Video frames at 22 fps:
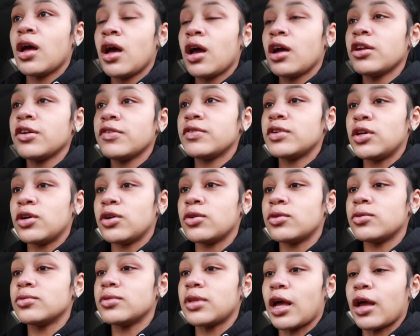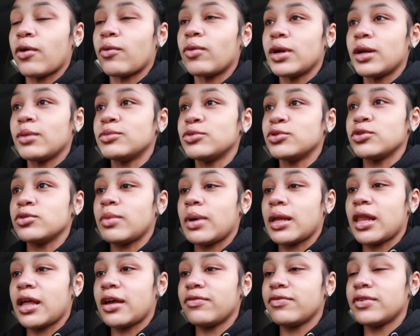I don't even know, like, what I'm doing in
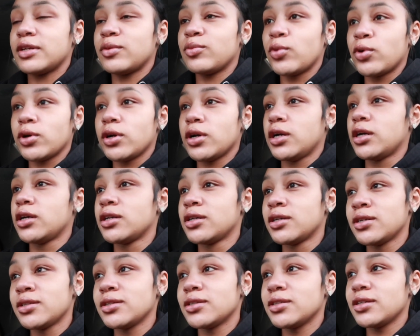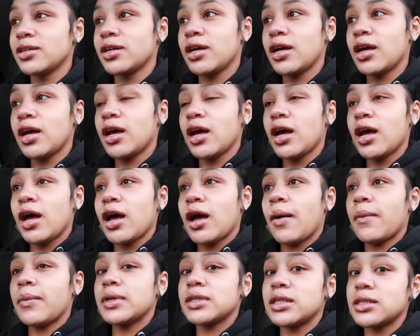my life
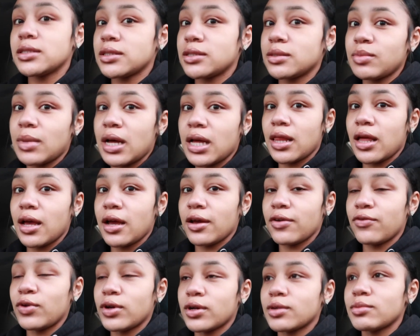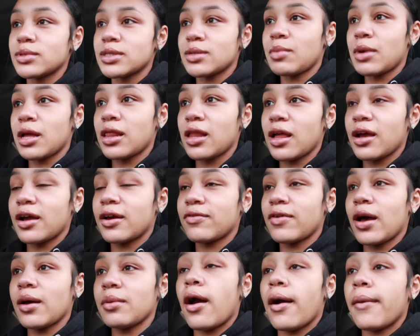anymore. But this is life. Welcome to my life.
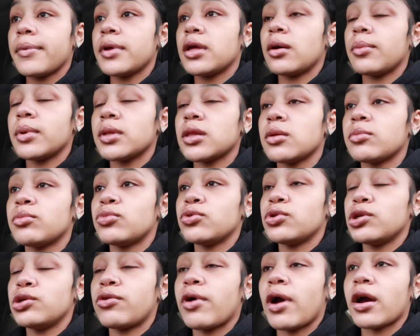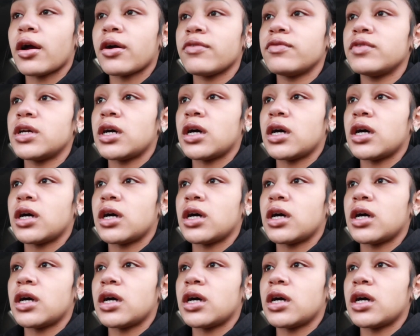I be up at the booty crack of